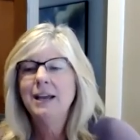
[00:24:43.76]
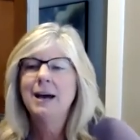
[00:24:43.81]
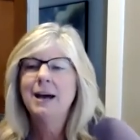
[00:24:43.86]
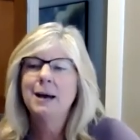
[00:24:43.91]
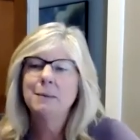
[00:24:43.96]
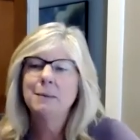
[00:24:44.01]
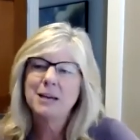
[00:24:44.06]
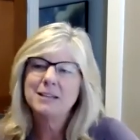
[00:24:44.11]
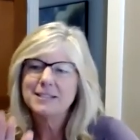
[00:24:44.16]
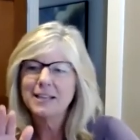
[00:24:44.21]

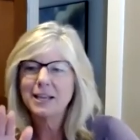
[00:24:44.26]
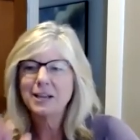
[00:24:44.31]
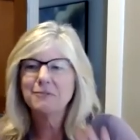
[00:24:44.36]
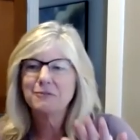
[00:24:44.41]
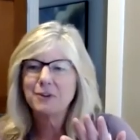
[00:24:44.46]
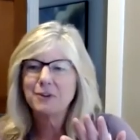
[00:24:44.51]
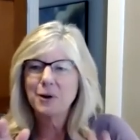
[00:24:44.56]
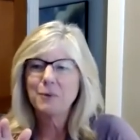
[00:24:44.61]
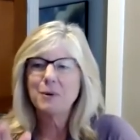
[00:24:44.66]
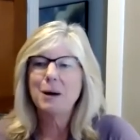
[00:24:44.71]
I'm not saying it
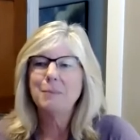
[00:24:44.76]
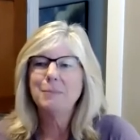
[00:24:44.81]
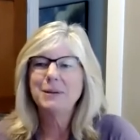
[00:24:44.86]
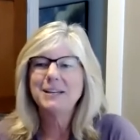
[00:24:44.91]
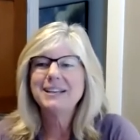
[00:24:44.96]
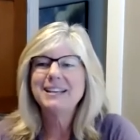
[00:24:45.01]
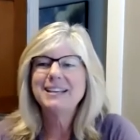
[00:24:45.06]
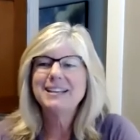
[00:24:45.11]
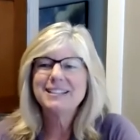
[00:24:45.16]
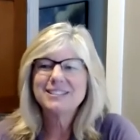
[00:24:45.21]
very well, but
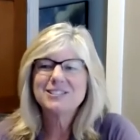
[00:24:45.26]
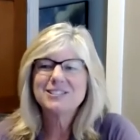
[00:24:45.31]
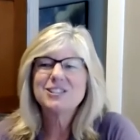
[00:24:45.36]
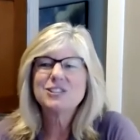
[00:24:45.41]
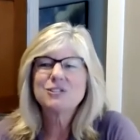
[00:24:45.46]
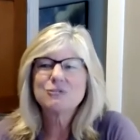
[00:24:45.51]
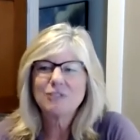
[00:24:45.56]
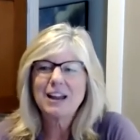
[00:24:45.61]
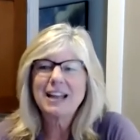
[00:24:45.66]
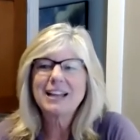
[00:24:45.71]
it, it is
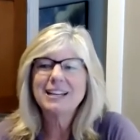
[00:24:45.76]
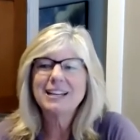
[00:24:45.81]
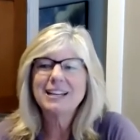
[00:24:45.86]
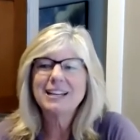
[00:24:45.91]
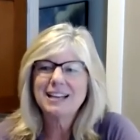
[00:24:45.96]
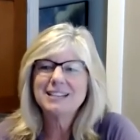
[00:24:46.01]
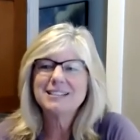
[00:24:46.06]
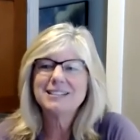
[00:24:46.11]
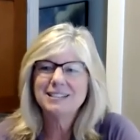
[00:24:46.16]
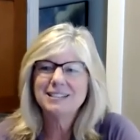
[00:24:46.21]
just
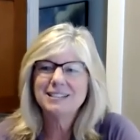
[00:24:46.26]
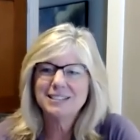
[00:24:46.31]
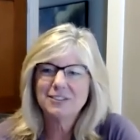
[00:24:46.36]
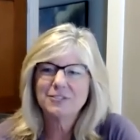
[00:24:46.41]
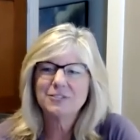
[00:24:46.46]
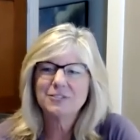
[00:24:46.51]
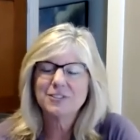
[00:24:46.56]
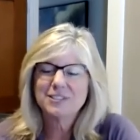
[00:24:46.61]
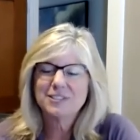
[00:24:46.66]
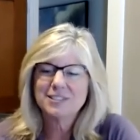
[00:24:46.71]
recognizing the
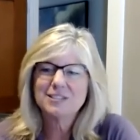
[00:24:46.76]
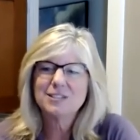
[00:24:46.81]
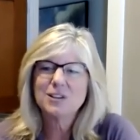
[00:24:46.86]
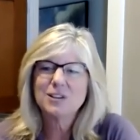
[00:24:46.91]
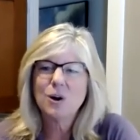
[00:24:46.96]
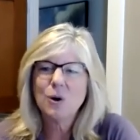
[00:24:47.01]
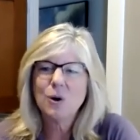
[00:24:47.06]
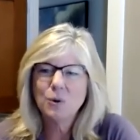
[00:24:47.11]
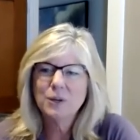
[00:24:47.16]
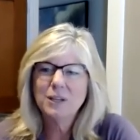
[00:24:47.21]
differences,
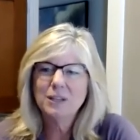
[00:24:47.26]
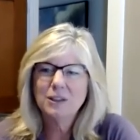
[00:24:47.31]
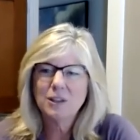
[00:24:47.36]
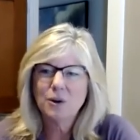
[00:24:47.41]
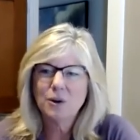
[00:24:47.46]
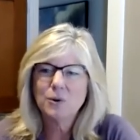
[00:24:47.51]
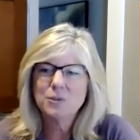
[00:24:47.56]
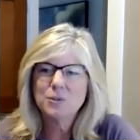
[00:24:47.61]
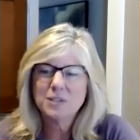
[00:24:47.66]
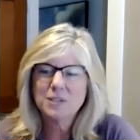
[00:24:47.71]
owning
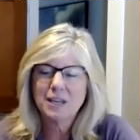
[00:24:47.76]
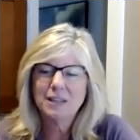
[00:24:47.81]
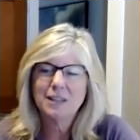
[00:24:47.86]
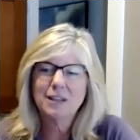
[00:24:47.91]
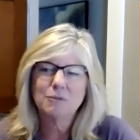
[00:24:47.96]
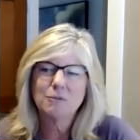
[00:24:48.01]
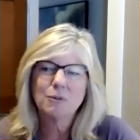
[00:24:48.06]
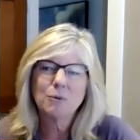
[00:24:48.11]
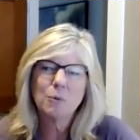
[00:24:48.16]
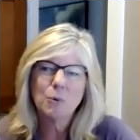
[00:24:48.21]
those, and
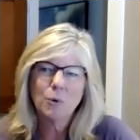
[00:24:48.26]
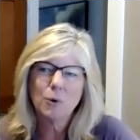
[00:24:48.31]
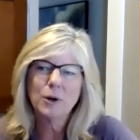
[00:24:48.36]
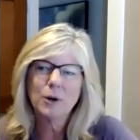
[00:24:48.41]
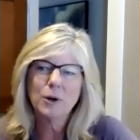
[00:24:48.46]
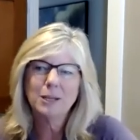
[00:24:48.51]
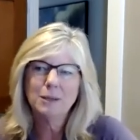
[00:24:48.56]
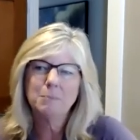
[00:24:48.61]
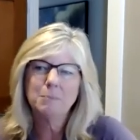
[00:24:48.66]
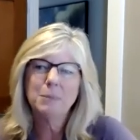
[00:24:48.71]
then
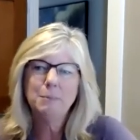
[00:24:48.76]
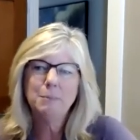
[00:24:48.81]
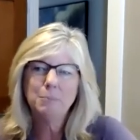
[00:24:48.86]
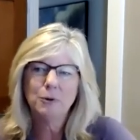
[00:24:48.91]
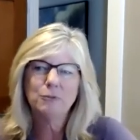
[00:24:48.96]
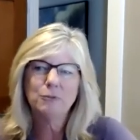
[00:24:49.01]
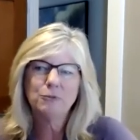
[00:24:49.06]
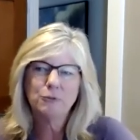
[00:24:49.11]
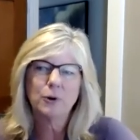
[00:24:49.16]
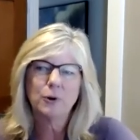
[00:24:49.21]
rewarding
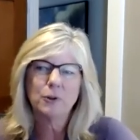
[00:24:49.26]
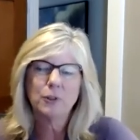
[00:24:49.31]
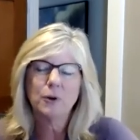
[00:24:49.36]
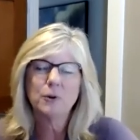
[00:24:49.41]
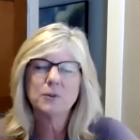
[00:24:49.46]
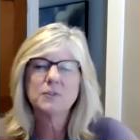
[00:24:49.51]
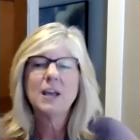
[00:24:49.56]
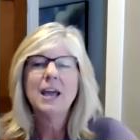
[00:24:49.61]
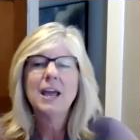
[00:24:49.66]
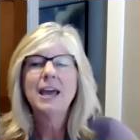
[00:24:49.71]
people for
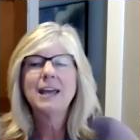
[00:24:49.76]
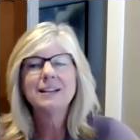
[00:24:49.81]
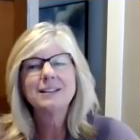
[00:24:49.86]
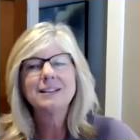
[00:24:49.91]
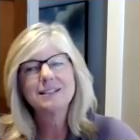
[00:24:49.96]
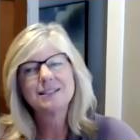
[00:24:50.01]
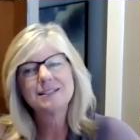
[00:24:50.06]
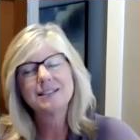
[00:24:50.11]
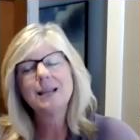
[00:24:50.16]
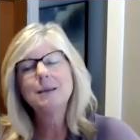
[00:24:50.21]
those. And at
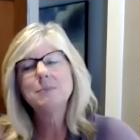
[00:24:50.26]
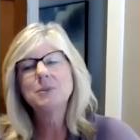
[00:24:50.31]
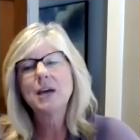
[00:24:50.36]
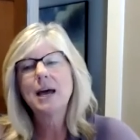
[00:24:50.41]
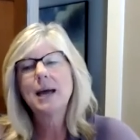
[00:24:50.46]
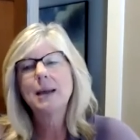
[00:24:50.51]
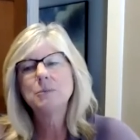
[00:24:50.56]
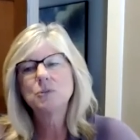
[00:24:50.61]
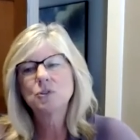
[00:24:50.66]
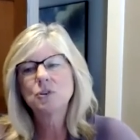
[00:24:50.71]
the same
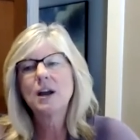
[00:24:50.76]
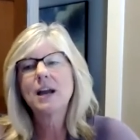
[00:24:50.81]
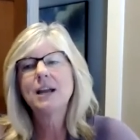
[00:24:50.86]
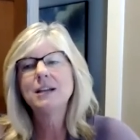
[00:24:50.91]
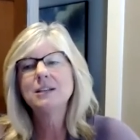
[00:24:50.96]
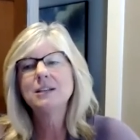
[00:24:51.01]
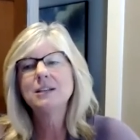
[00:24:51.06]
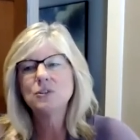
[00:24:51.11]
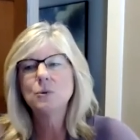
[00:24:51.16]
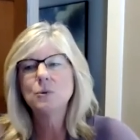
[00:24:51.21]
time,
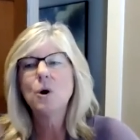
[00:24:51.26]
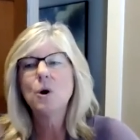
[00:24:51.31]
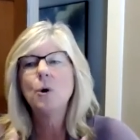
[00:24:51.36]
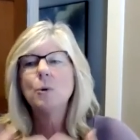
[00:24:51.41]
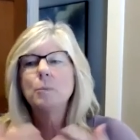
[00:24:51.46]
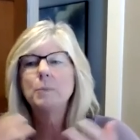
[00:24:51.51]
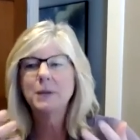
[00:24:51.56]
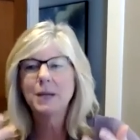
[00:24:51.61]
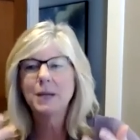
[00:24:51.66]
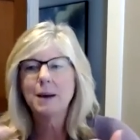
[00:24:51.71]
trying to
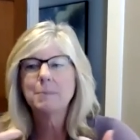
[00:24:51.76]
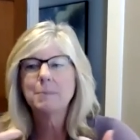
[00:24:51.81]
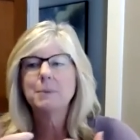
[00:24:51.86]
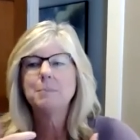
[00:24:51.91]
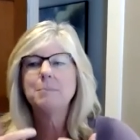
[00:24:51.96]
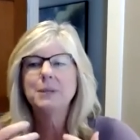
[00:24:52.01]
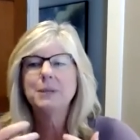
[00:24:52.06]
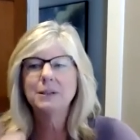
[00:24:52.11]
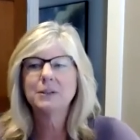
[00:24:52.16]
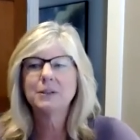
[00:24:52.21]
open up
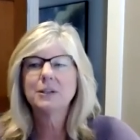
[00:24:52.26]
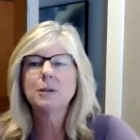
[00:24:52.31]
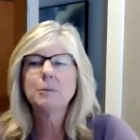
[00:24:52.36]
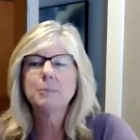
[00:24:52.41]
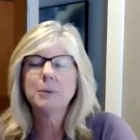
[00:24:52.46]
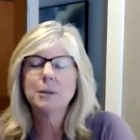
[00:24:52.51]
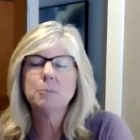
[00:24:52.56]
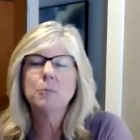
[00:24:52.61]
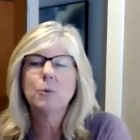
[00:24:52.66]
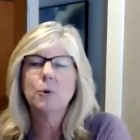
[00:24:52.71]
and be a little
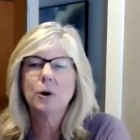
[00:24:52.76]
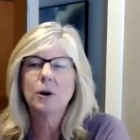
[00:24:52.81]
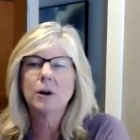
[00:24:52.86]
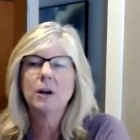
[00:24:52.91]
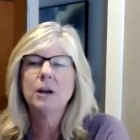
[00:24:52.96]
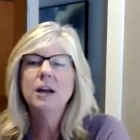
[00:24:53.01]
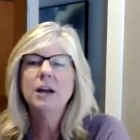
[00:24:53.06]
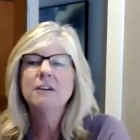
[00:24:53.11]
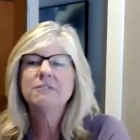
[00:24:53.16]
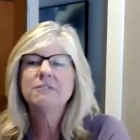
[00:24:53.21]
bit
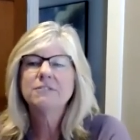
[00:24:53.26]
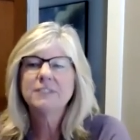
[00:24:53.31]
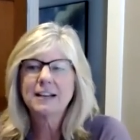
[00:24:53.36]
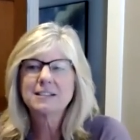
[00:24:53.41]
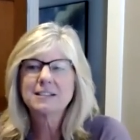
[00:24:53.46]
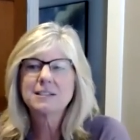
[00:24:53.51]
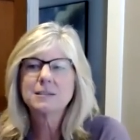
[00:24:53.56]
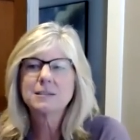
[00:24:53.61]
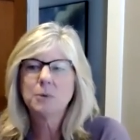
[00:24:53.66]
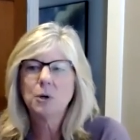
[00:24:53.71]
more
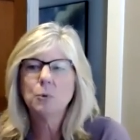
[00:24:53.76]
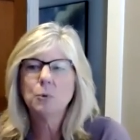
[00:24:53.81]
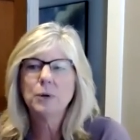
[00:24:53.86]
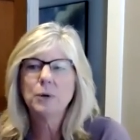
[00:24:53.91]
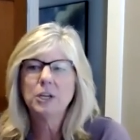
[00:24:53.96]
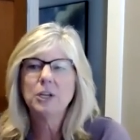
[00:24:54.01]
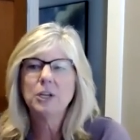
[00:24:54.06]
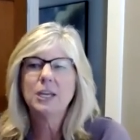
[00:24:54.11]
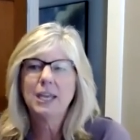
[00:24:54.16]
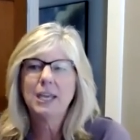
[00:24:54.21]
flexible where
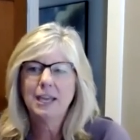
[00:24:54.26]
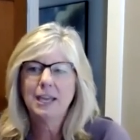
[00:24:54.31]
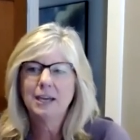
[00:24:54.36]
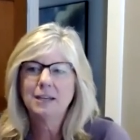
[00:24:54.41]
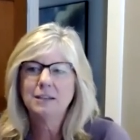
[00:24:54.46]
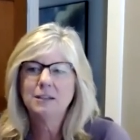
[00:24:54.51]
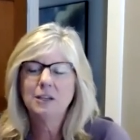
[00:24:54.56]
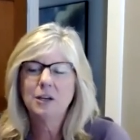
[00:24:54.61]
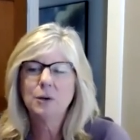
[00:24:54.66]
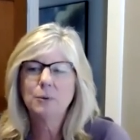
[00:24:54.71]
you
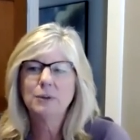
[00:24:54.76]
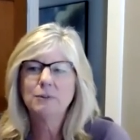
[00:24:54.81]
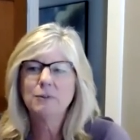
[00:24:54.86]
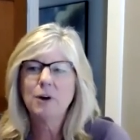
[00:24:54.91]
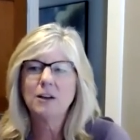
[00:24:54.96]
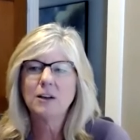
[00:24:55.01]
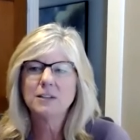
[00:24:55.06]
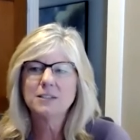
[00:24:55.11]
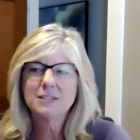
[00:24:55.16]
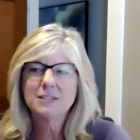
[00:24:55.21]
can. You know, we've
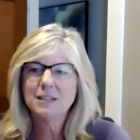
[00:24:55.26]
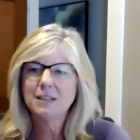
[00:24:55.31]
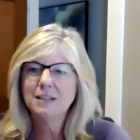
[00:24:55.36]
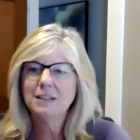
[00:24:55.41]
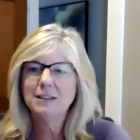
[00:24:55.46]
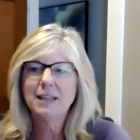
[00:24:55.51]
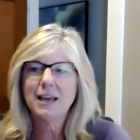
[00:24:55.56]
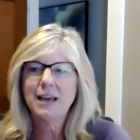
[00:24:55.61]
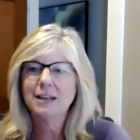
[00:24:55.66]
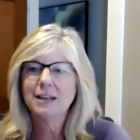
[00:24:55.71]
all
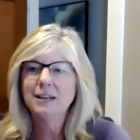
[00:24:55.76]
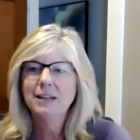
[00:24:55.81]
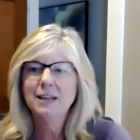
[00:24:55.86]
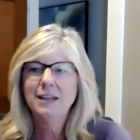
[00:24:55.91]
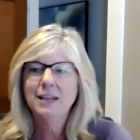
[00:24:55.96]
seen that